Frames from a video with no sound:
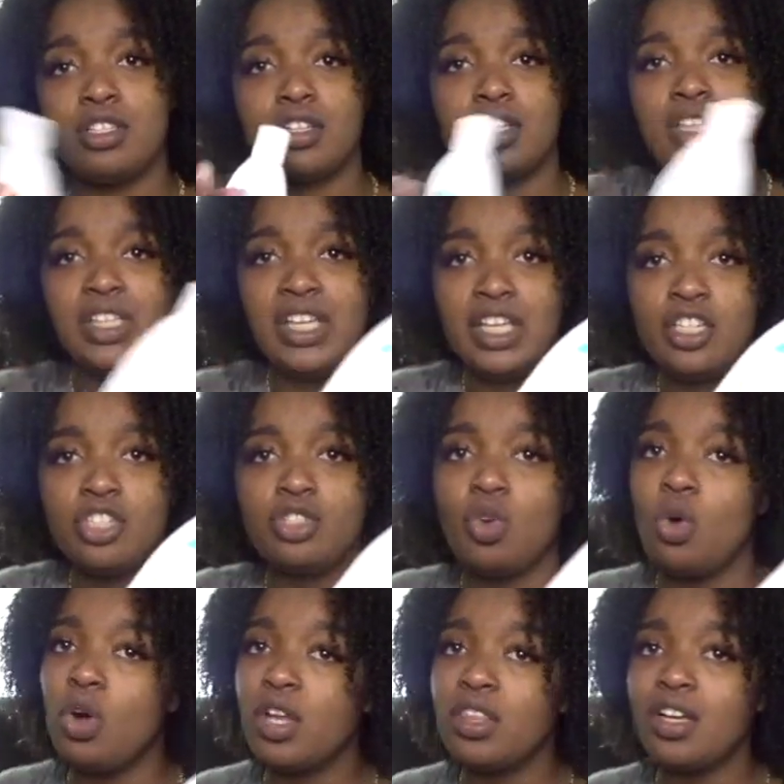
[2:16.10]
on Leash
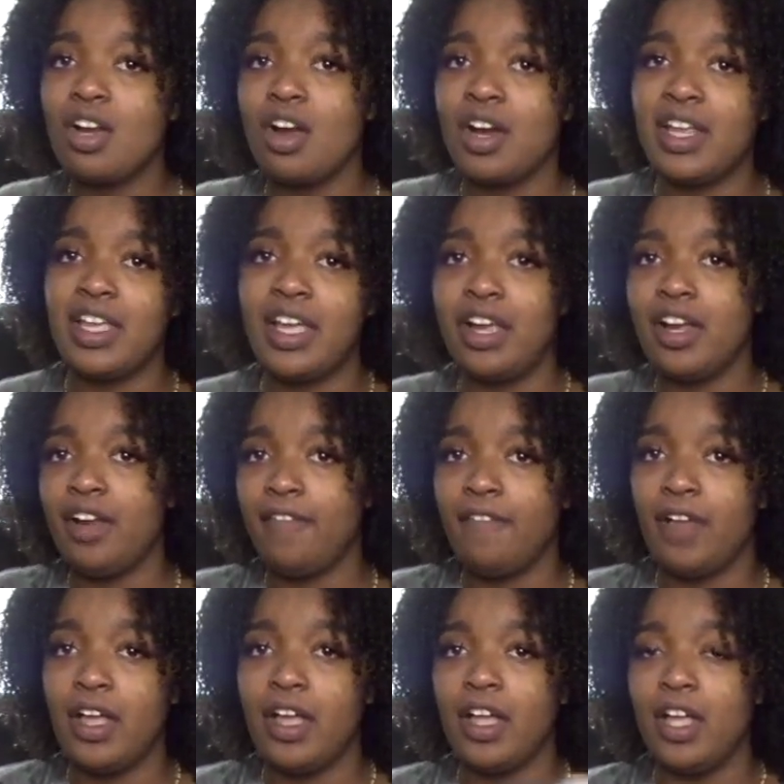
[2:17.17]
or the Garnier
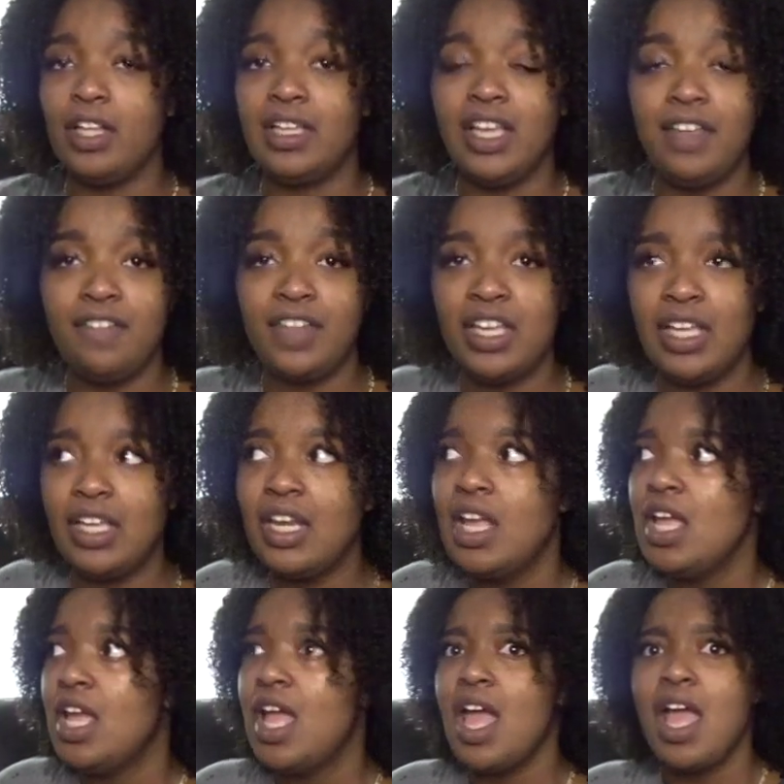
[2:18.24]
leave-in,
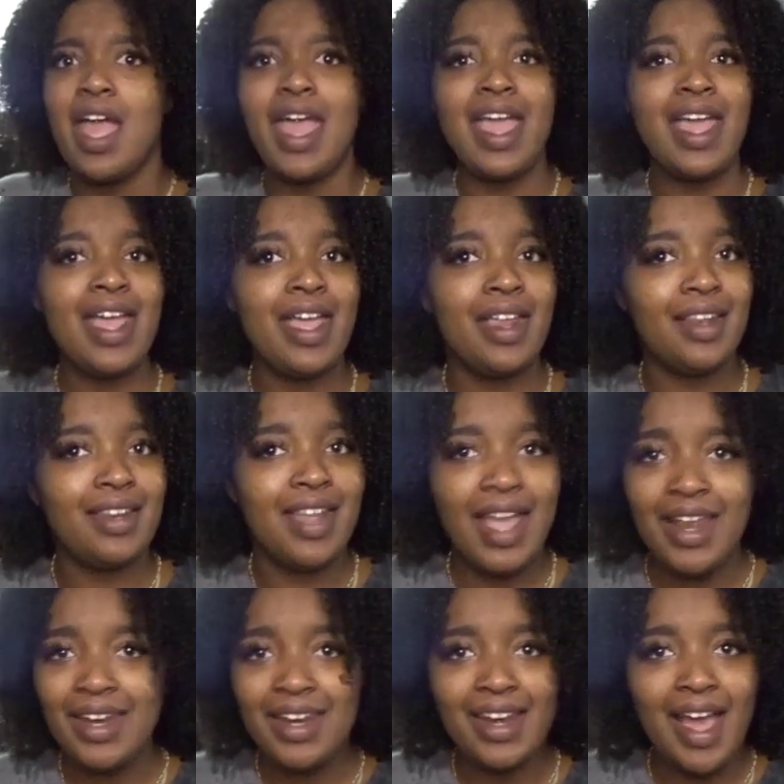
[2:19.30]
and
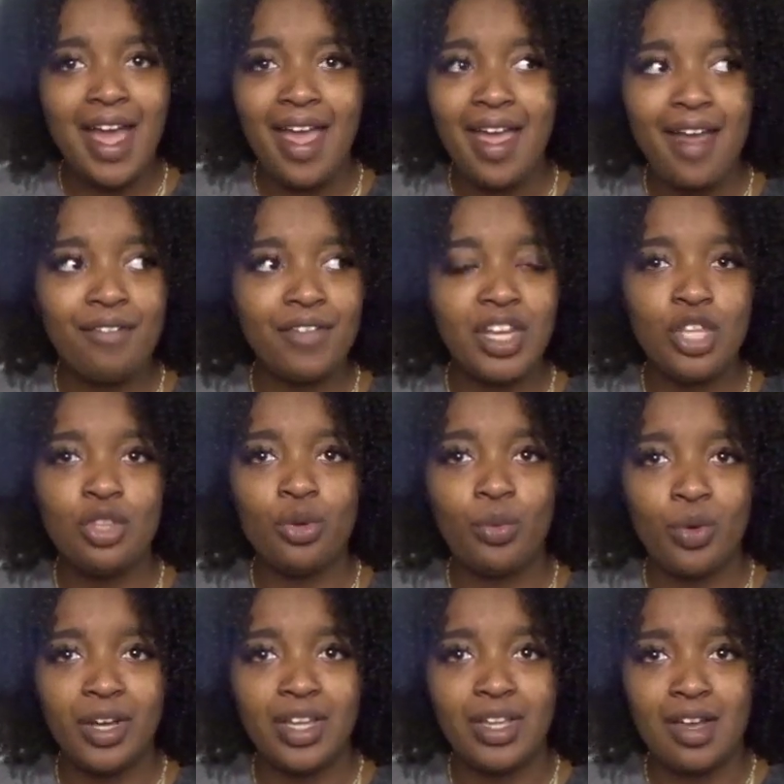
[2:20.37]
they did not have neither
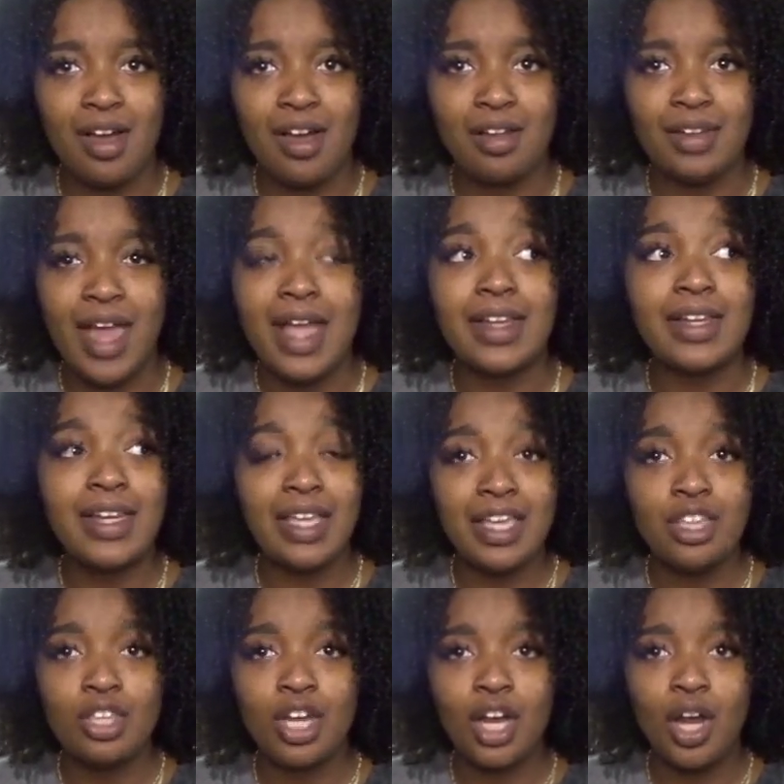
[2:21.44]
one, y'all. Like,
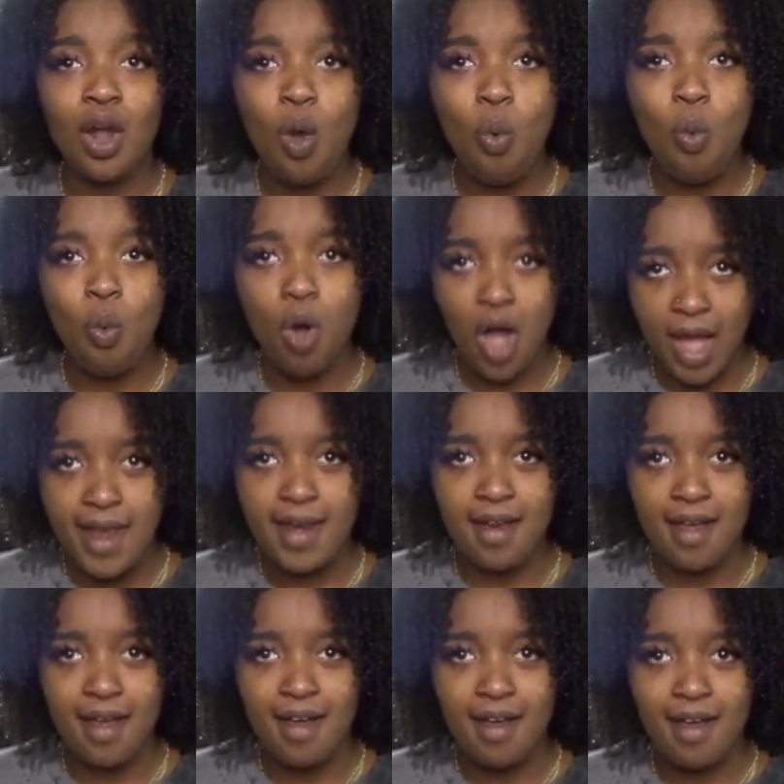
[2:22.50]
neither one.
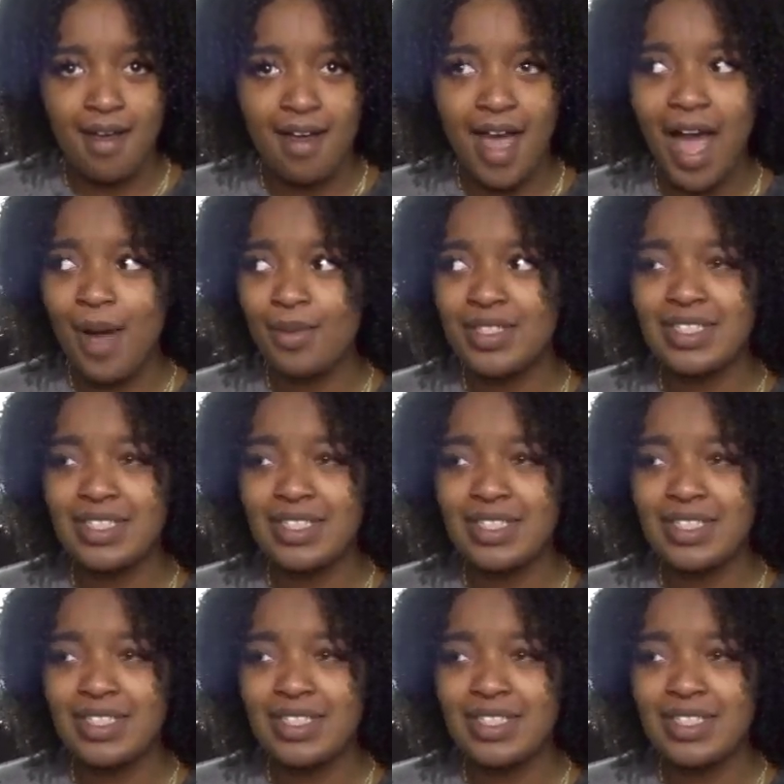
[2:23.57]
I was